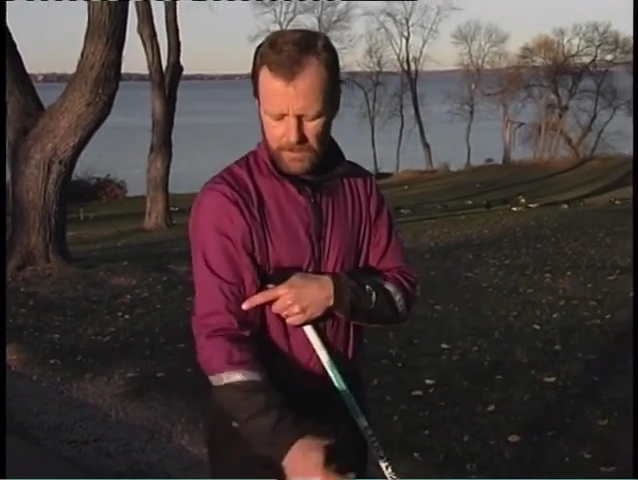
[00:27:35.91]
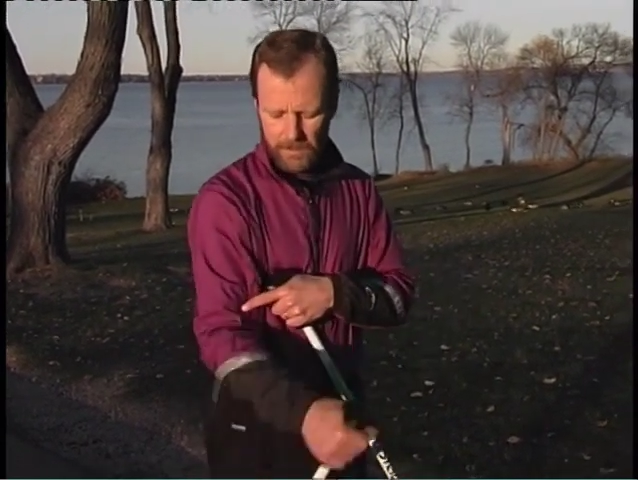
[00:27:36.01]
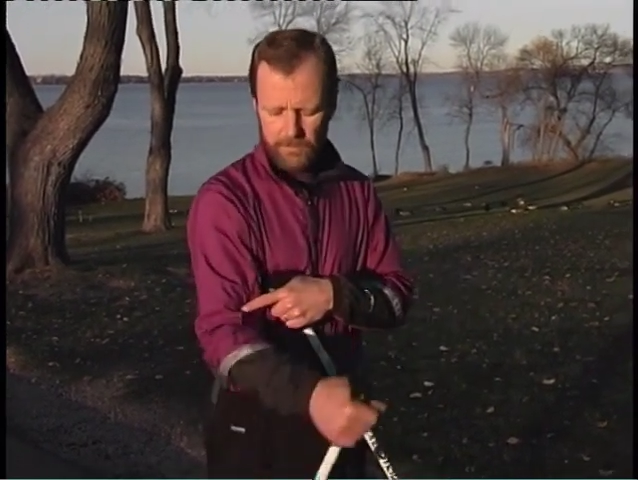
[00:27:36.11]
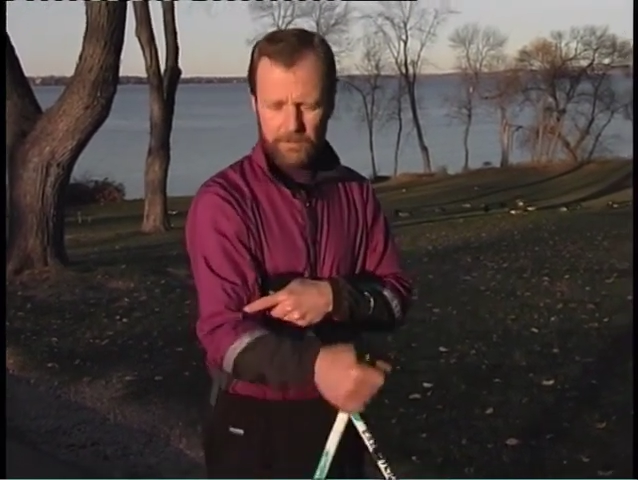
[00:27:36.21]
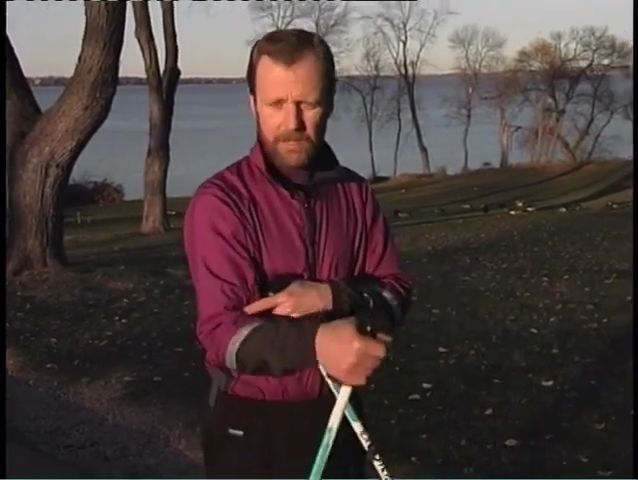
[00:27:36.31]

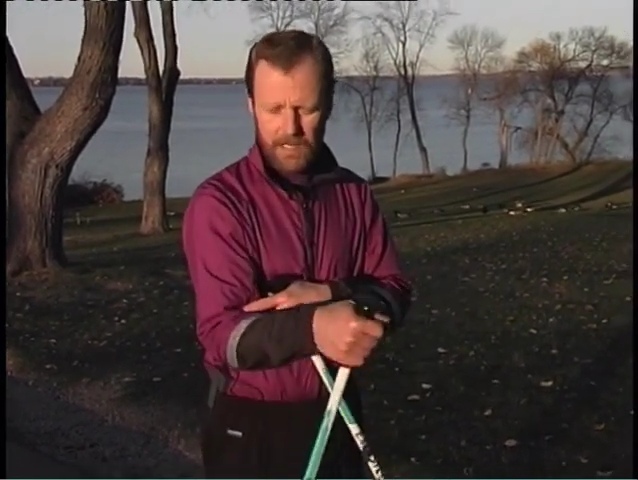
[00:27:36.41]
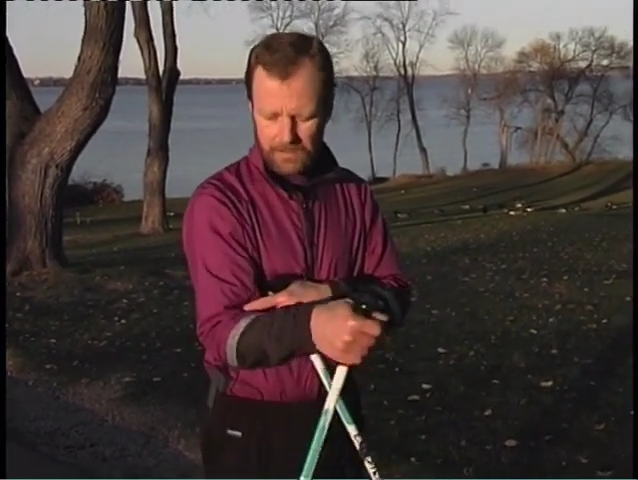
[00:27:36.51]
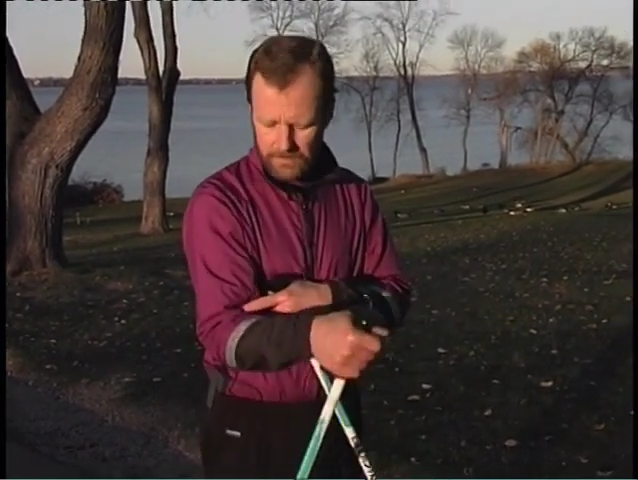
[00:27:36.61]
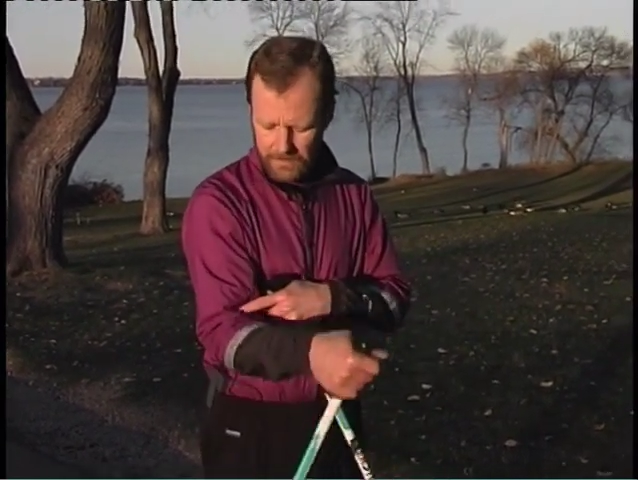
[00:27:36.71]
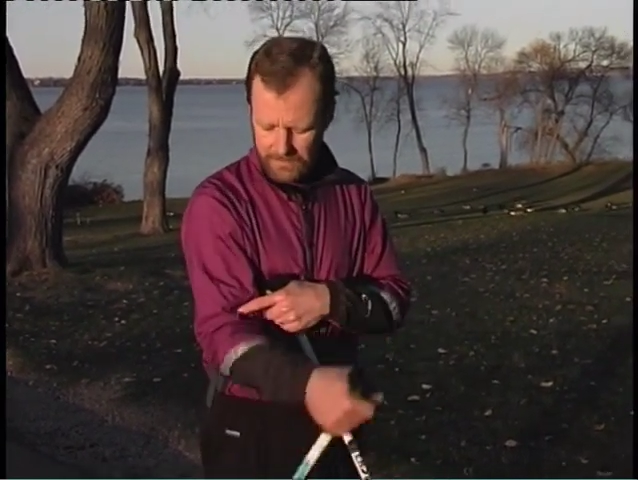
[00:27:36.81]
If you've gotten
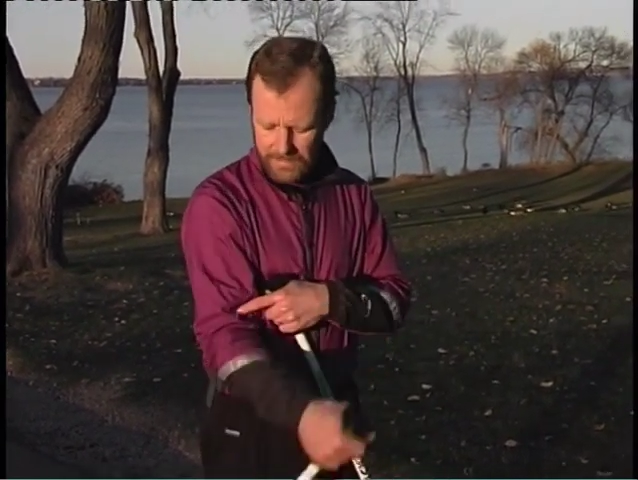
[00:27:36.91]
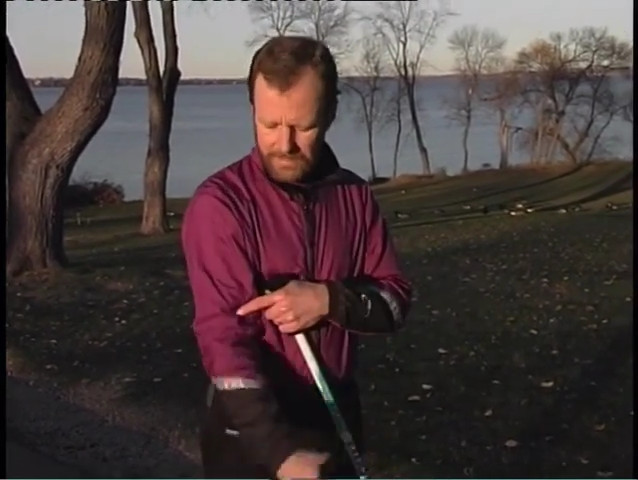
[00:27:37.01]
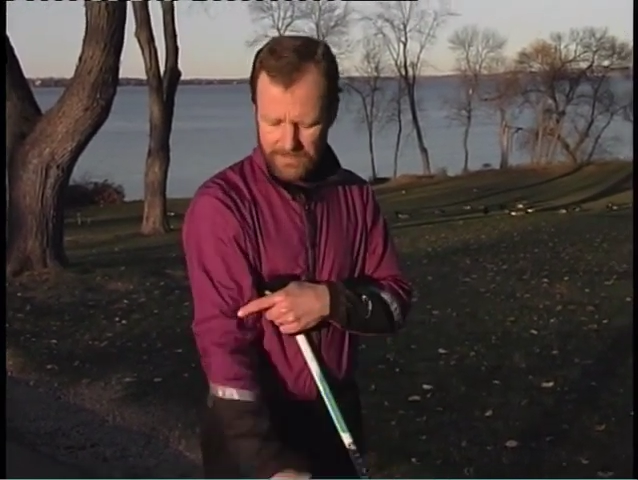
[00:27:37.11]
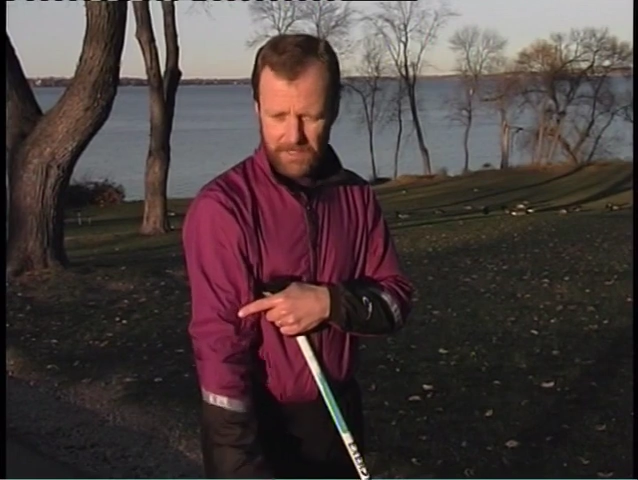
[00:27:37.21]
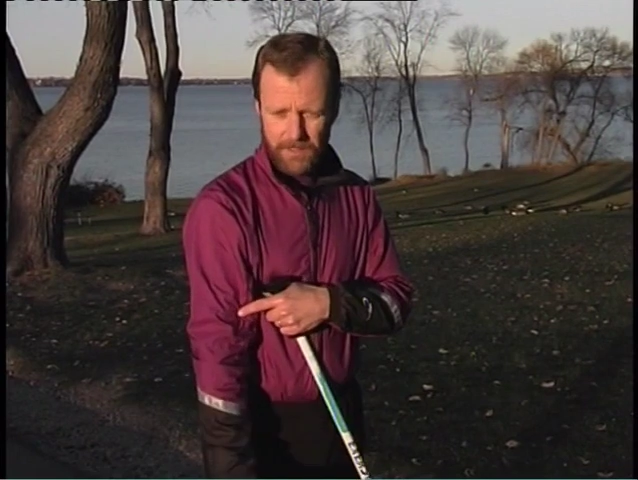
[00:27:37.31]
a little
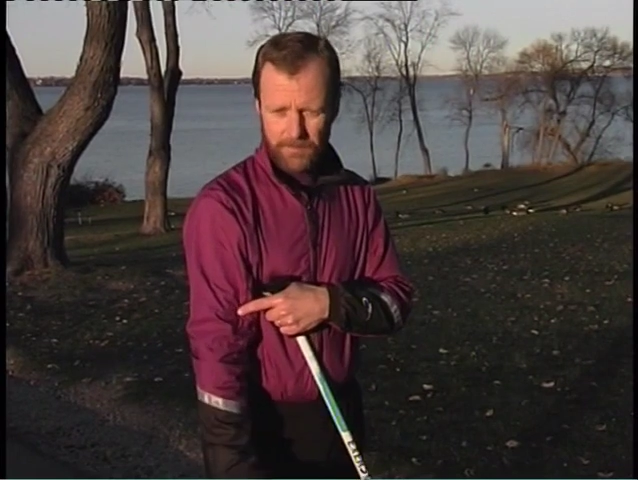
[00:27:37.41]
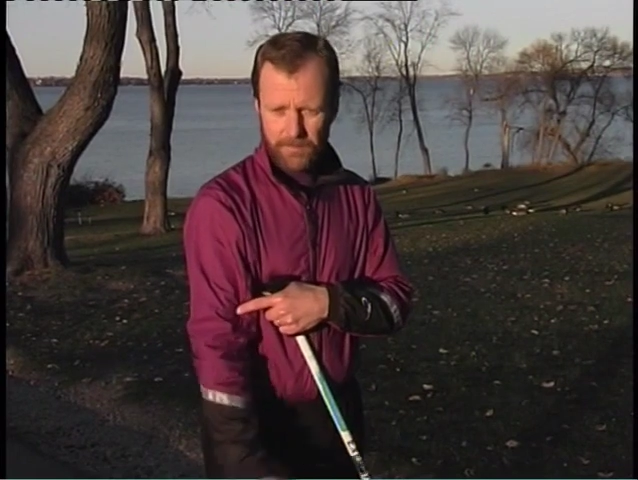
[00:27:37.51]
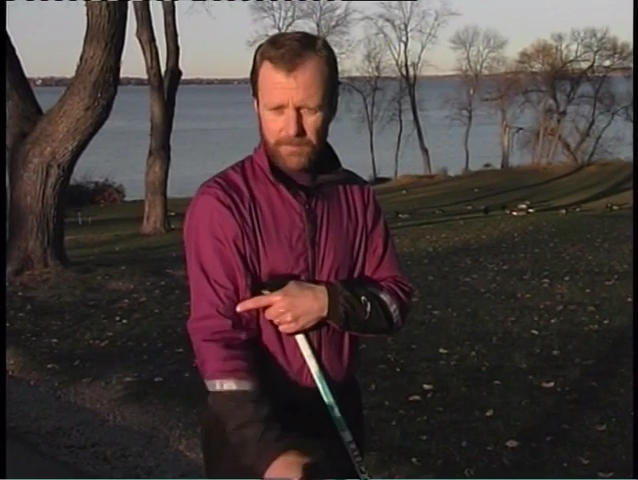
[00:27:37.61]
lazy